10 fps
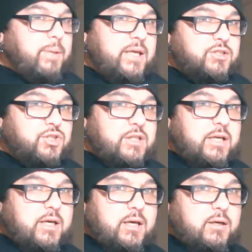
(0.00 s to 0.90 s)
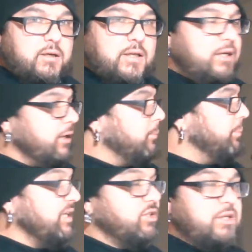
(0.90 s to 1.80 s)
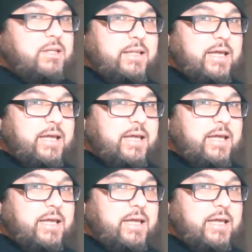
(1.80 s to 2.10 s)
a pitch that basically